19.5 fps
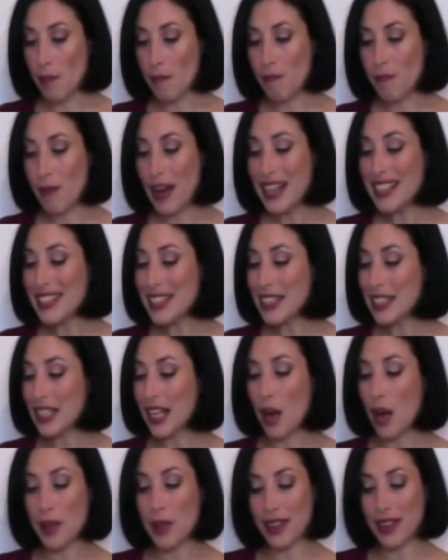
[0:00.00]
Basically,
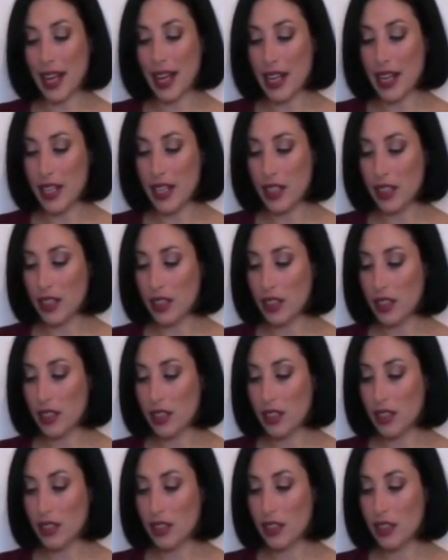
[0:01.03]
I mean, they
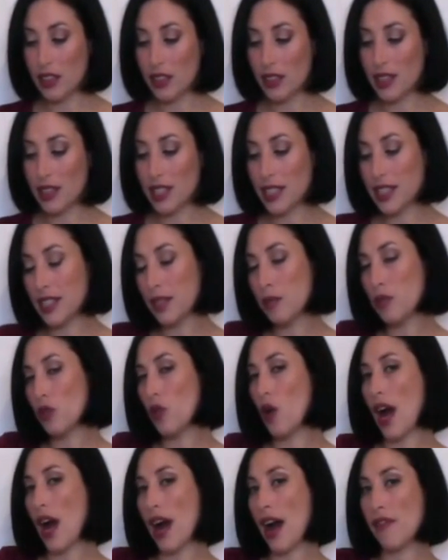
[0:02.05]
seem to all
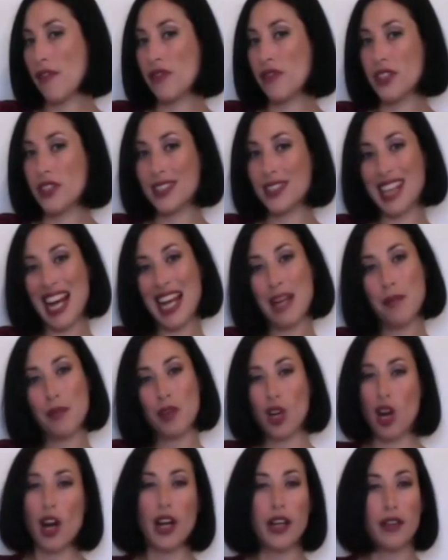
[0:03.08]
have the same
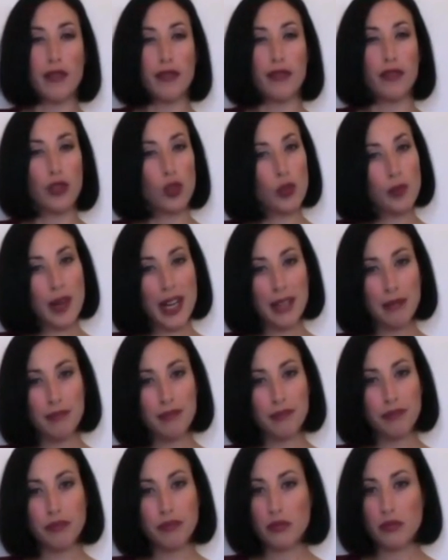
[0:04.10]
kind of format
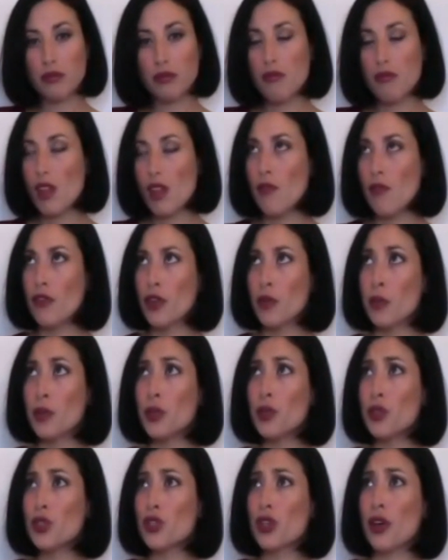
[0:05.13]
for the
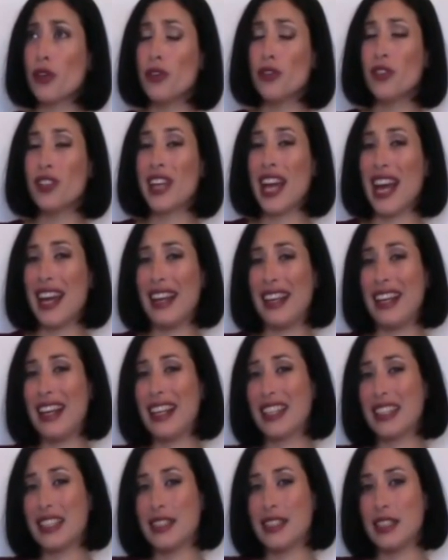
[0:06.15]
book. So you get
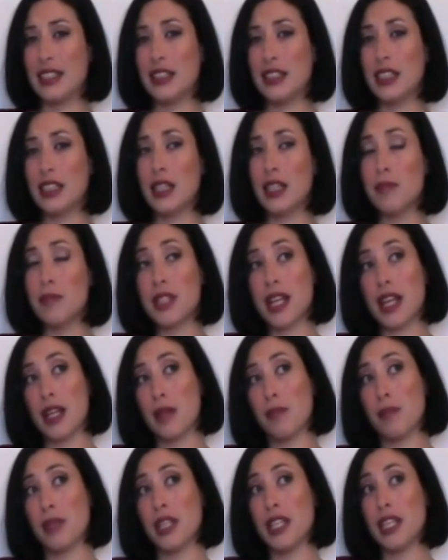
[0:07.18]
like this little glimpse at
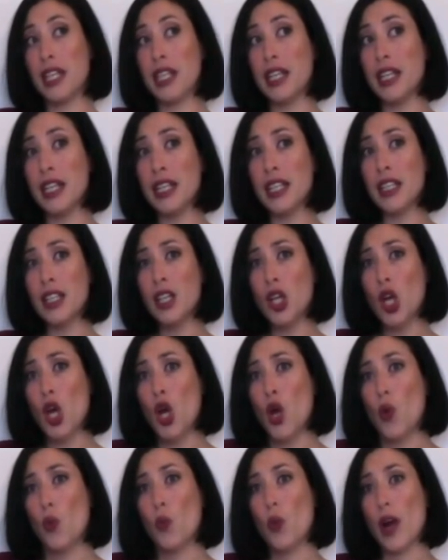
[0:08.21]
the beginning
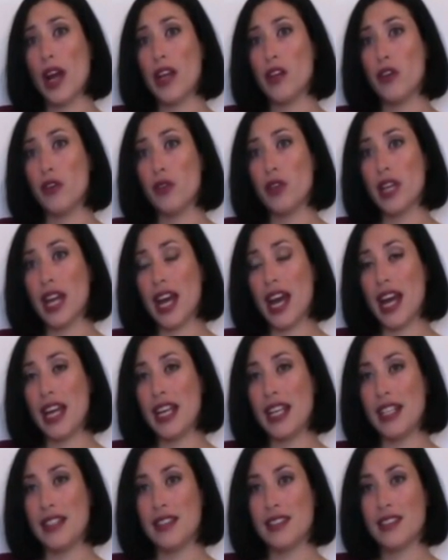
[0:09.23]
where you get
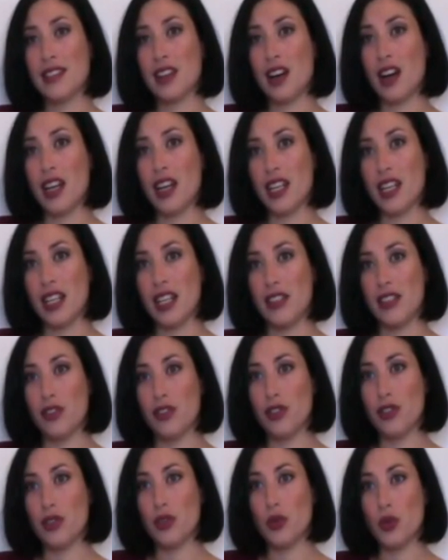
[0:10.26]
insight
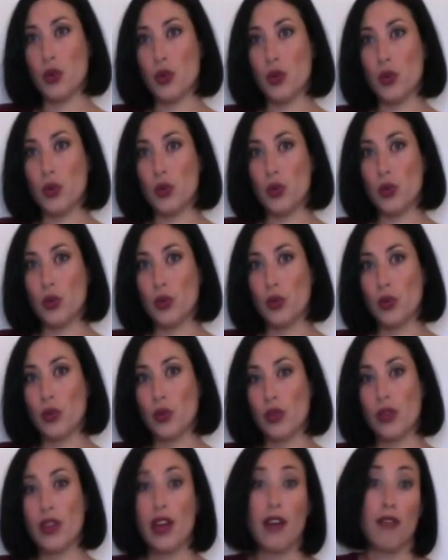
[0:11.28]
into
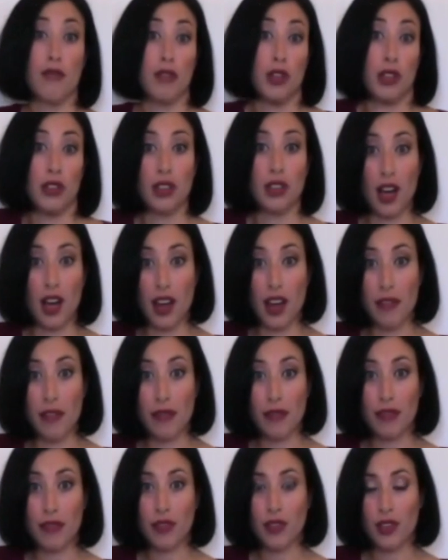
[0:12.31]
their real
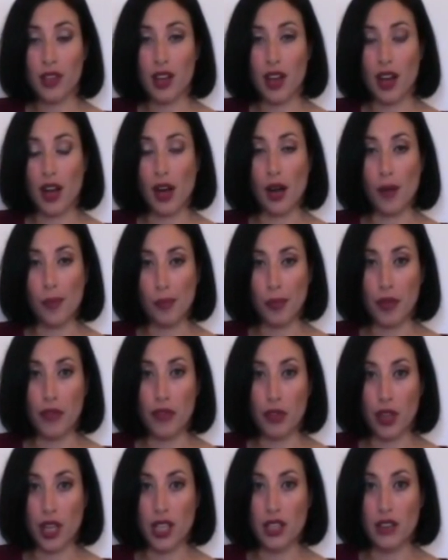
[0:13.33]
life
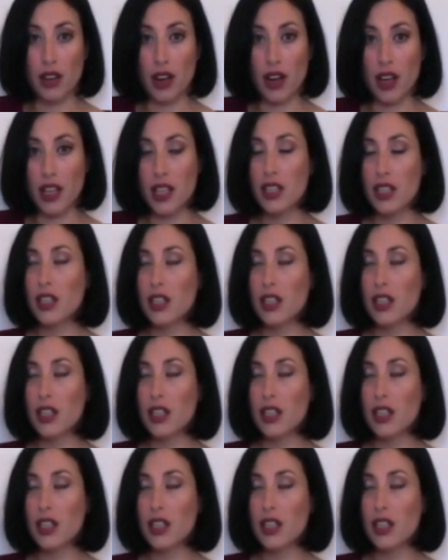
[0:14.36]
before they die.